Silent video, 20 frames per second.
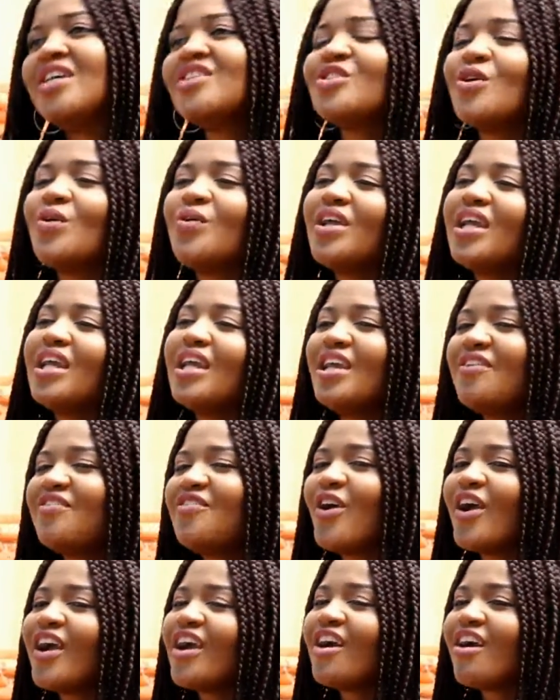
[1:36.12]
So if
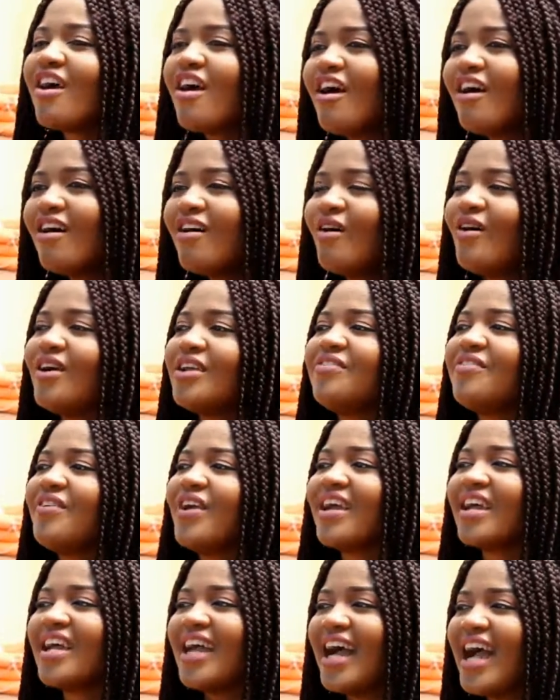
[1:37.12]
you're a girl or if
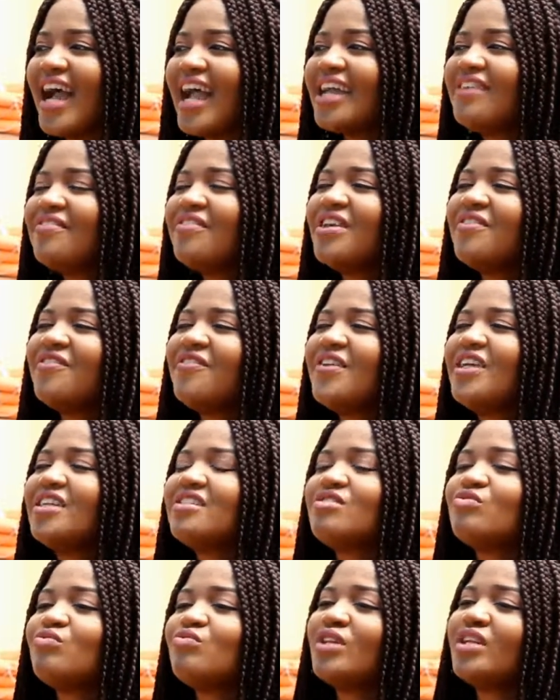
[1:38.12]
you're a guy, even if
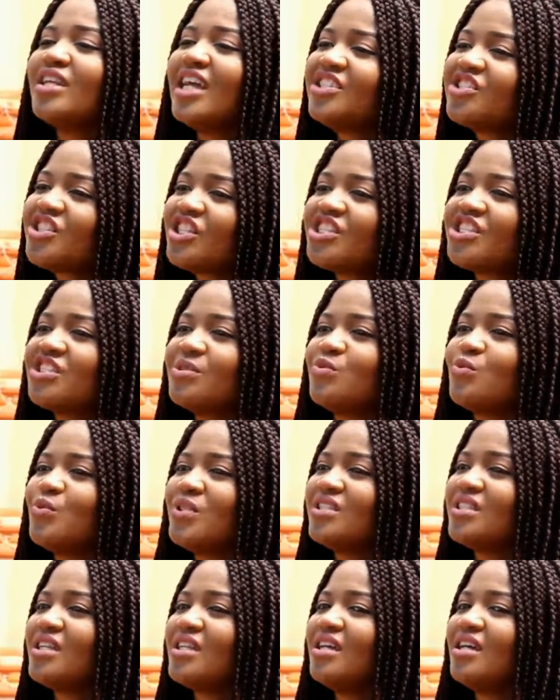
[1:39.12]
it's relationships with
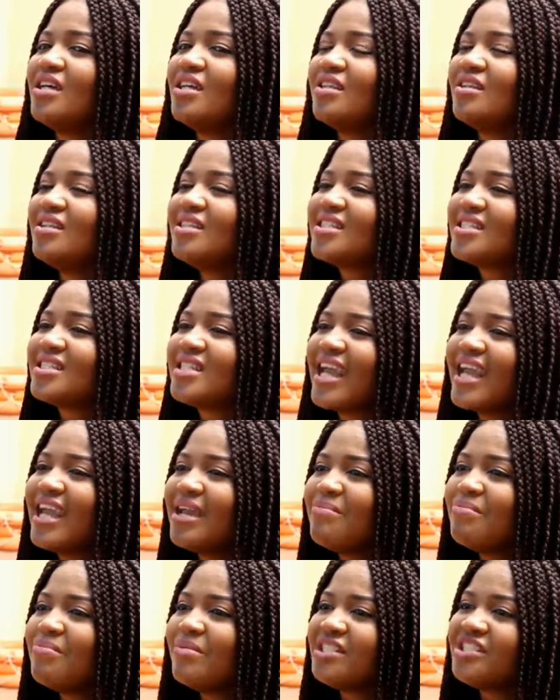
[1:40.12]
the
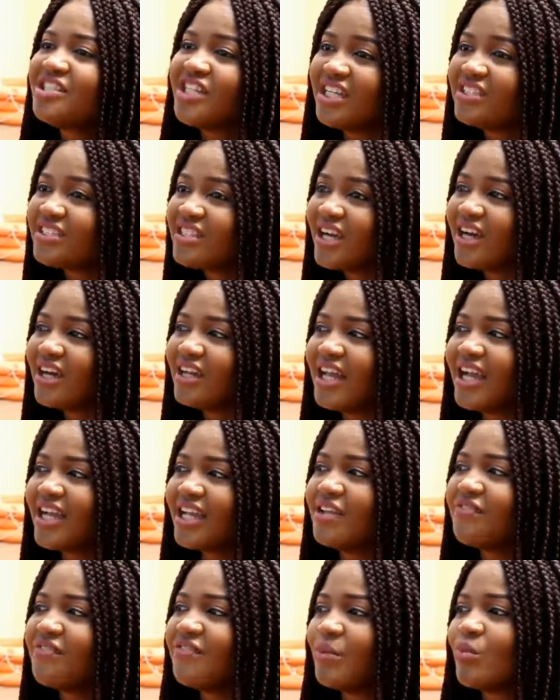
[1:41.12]
same gender, like
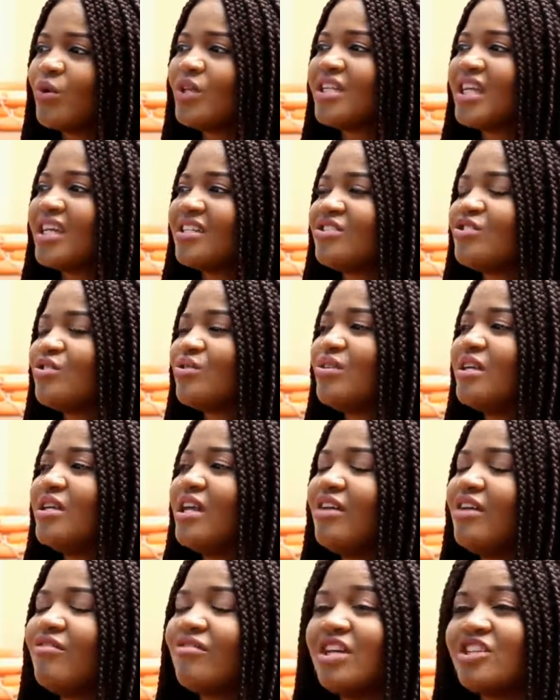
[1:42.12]
if I'm going to get to
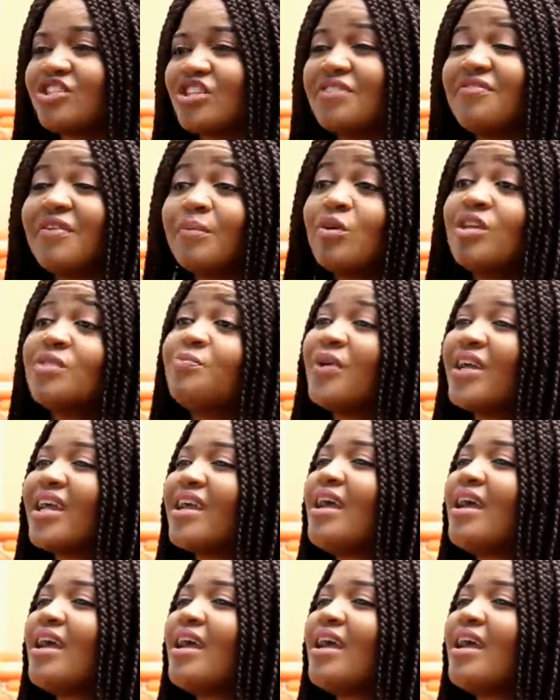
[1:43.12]
a relation, if I'm going to pick